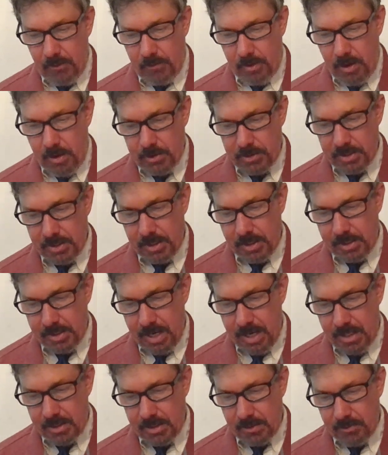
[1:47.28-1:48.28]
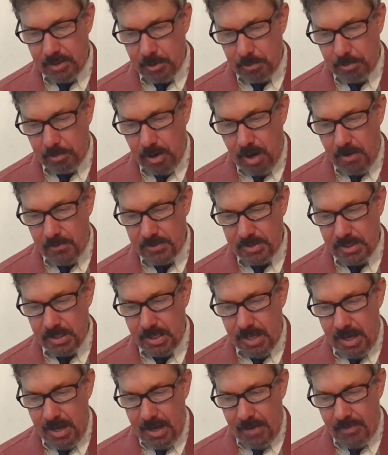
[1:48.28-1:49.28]
falls in the days of their
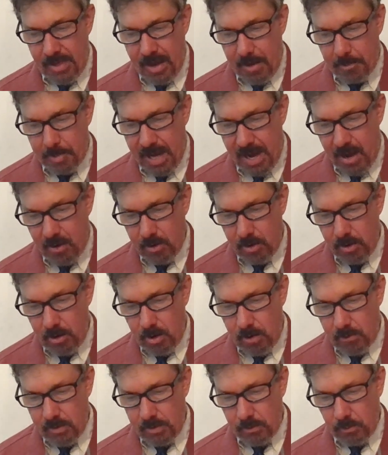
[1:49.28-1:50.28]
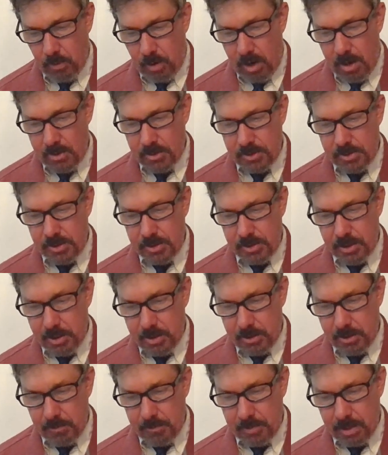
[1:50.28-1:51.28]
prophecy, and they have power over the waters to
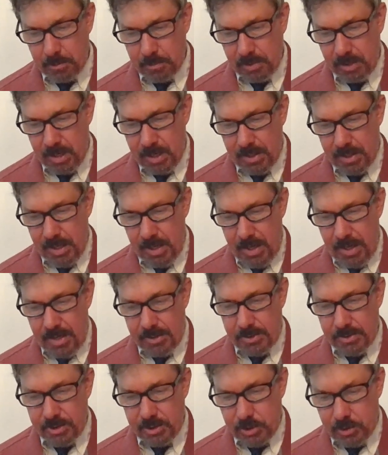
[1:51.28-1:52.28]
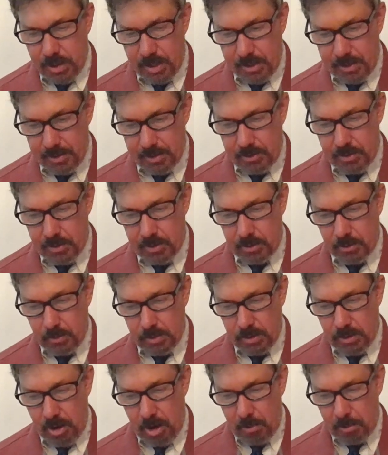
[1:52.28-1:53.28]
turn them to blood and to strike the earth
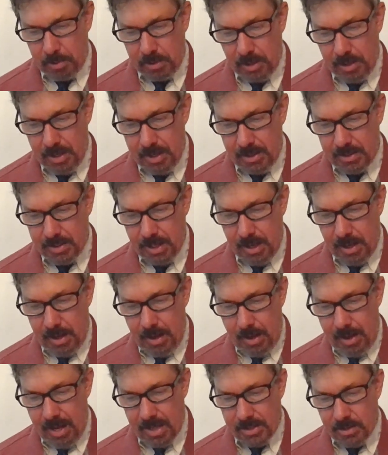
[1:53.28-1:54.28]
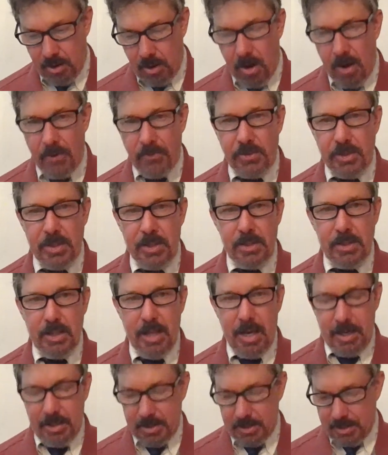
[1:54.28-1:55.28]
with all plagues as often as
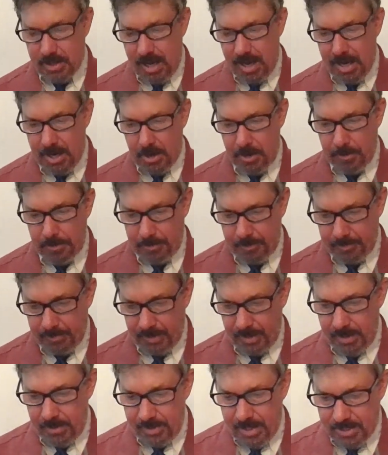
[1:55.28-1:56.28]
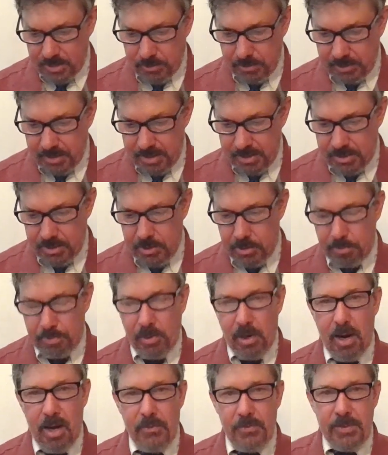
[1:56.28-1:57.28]
they desire. That's what these two
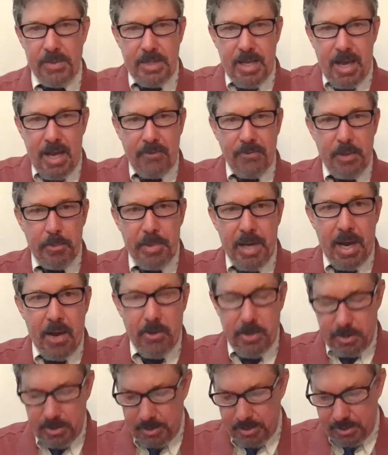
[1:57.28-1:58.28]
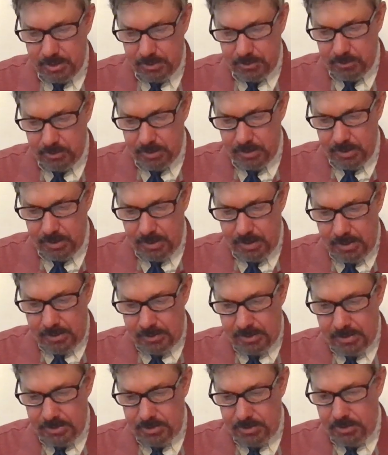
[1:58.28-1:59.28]
prophets have the power to do.
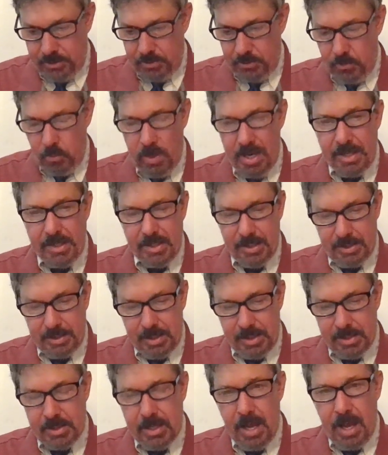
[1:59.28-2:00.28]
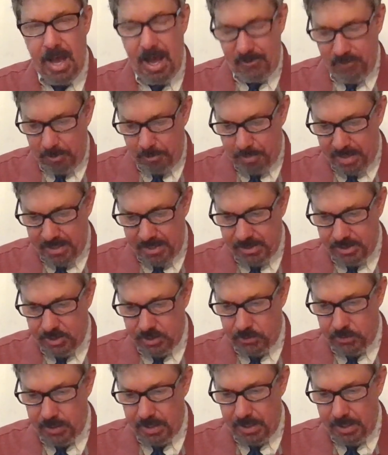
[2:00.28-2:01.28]
These two witnesses have a
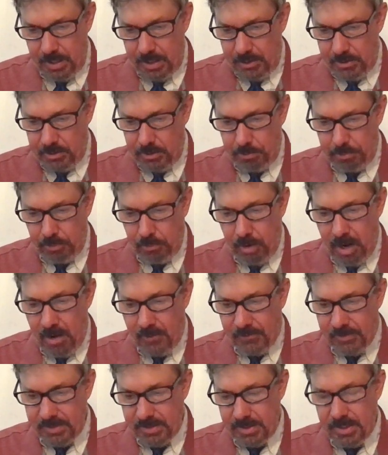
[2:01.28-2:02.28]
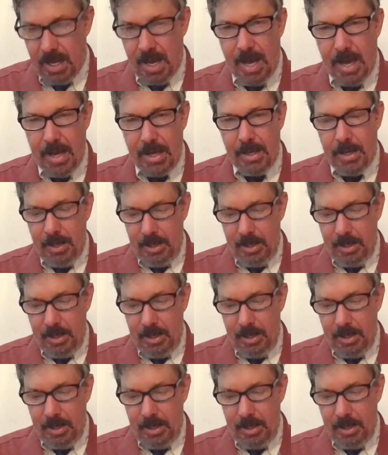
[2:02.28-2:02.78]
ministry to prophesy.